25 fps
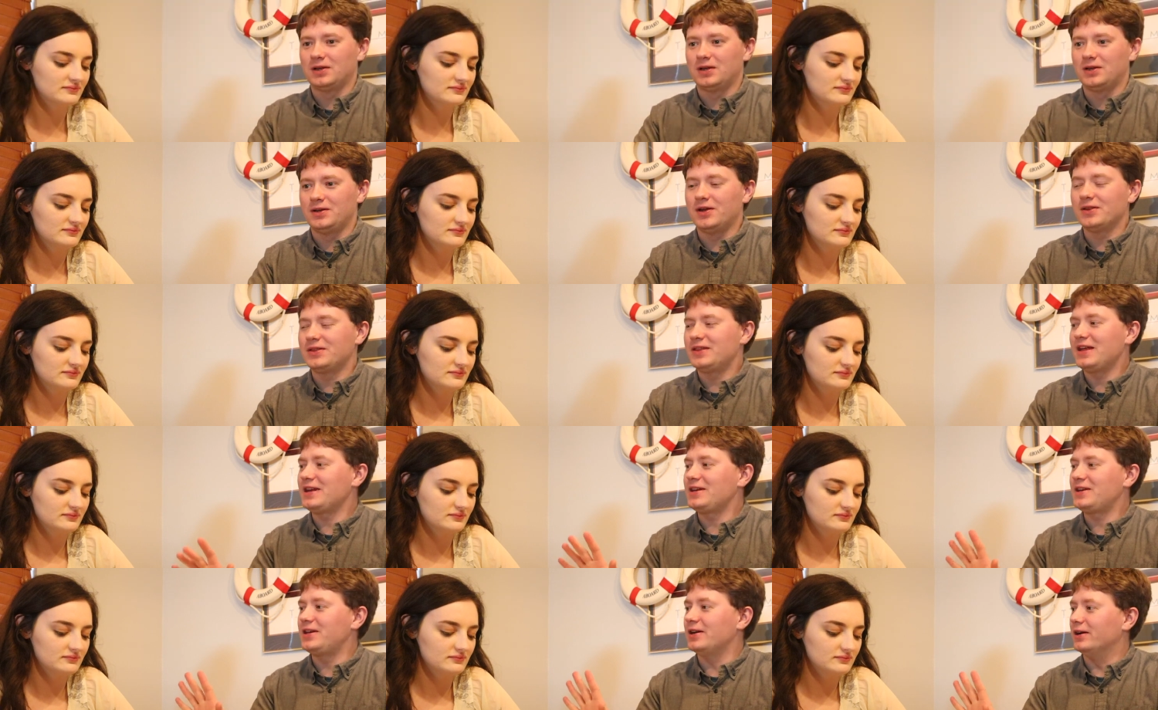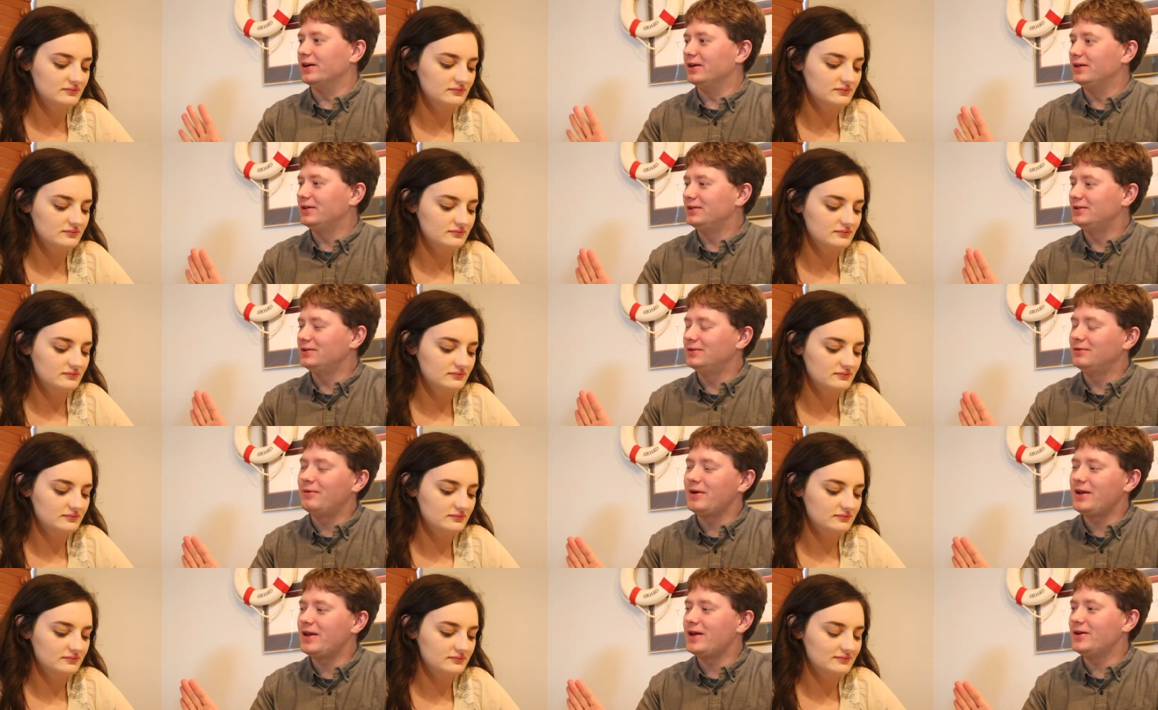Speaker 1: no, thank you.
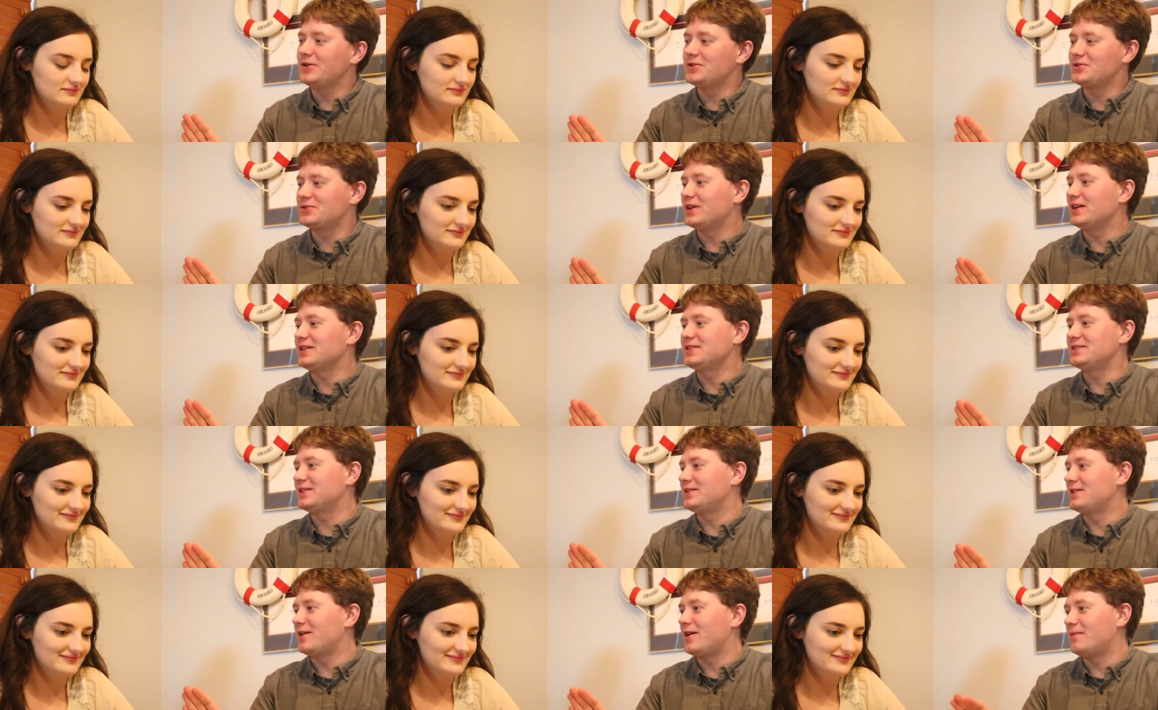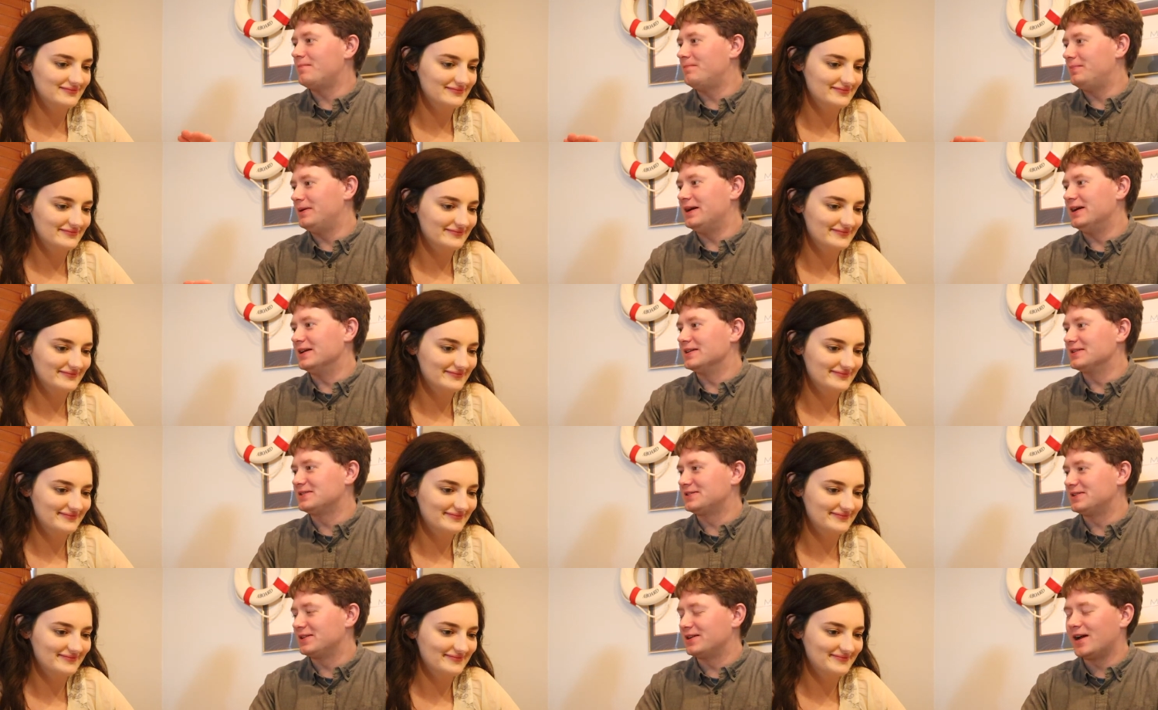We are dressed in our
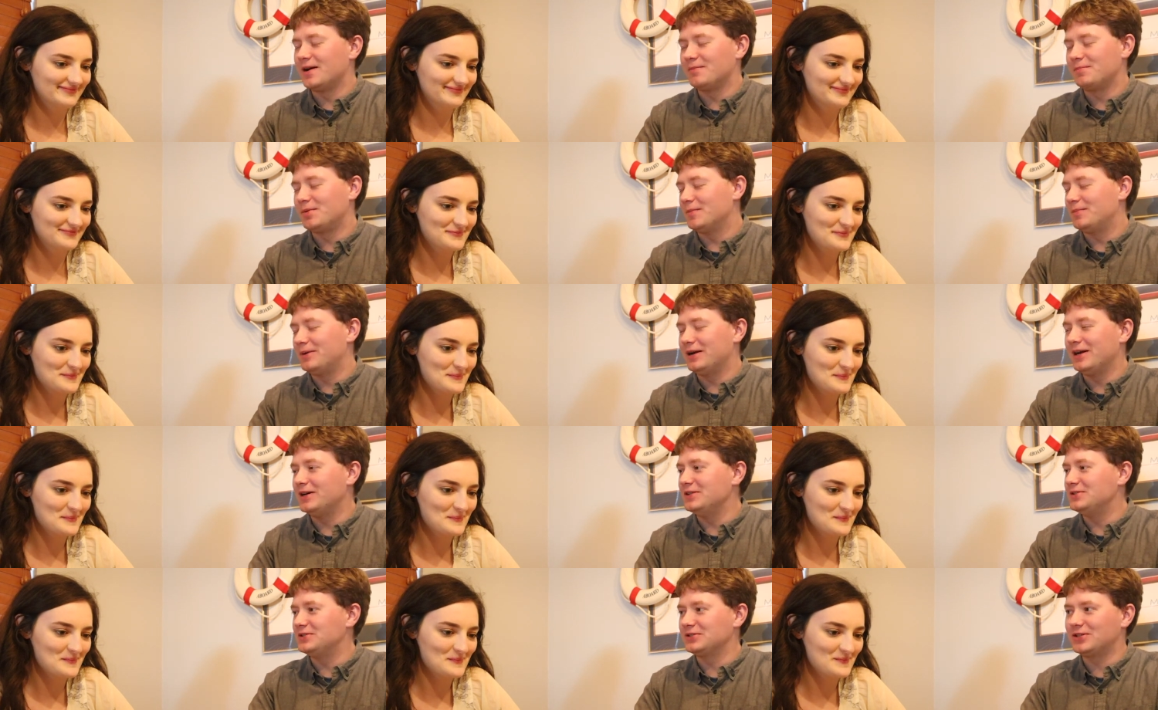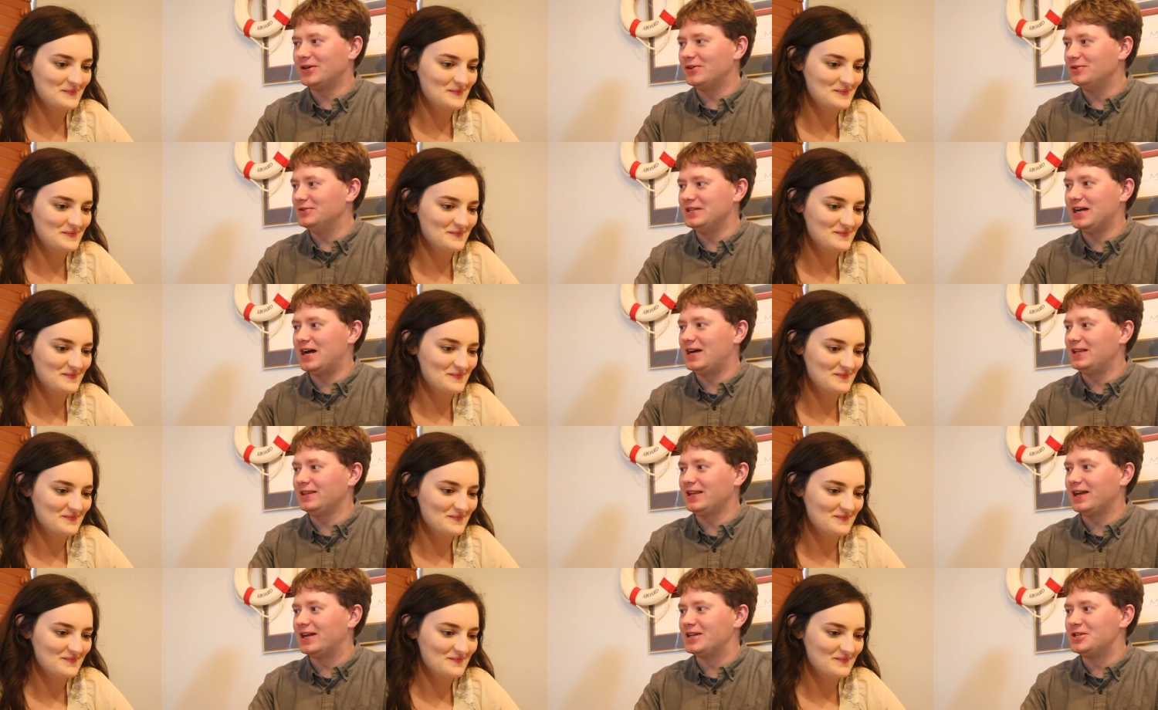best and are prepared to go
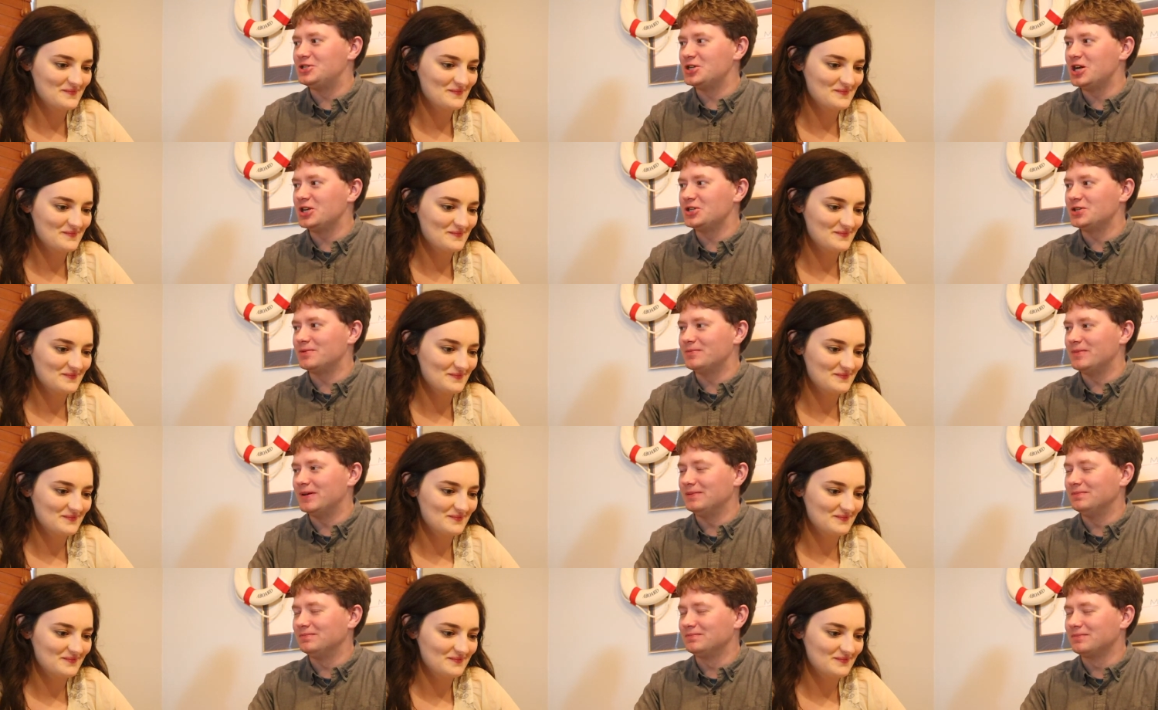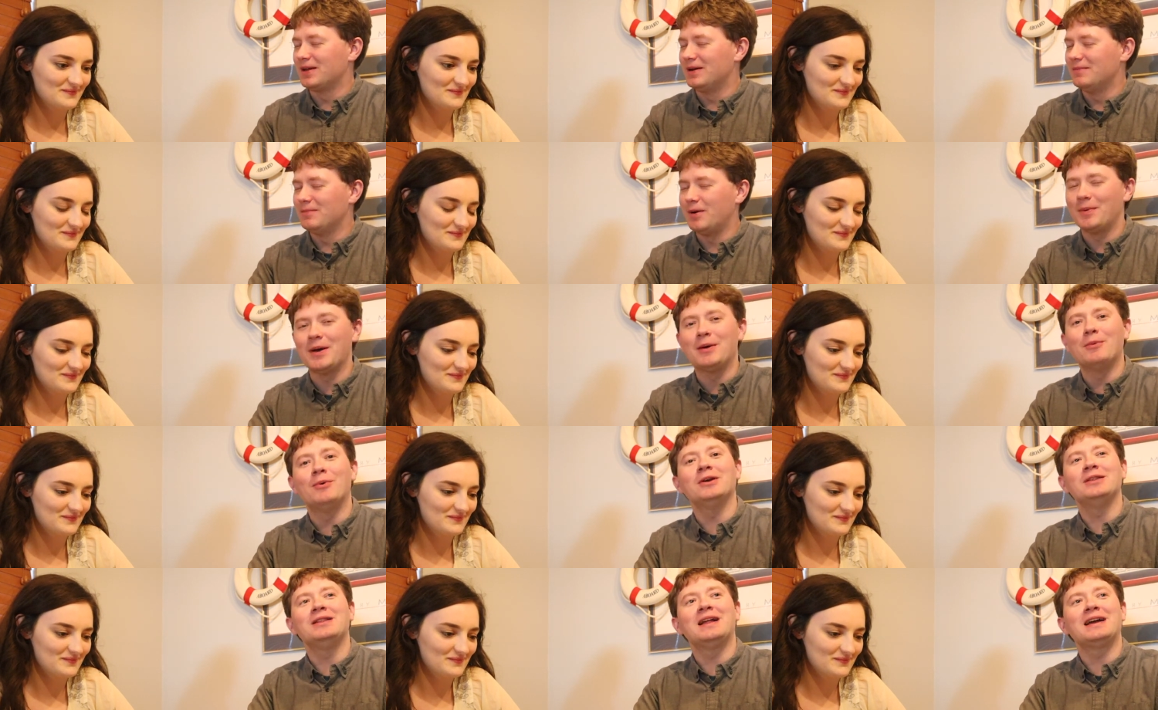down like gentlemen. But
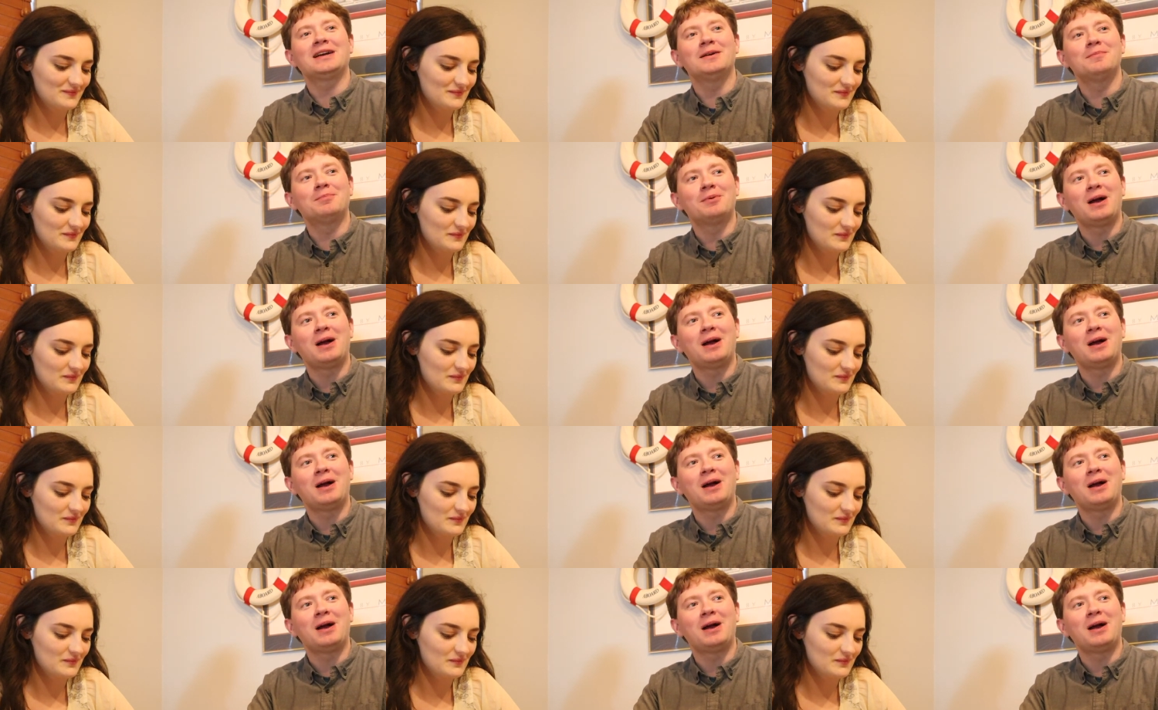we would like a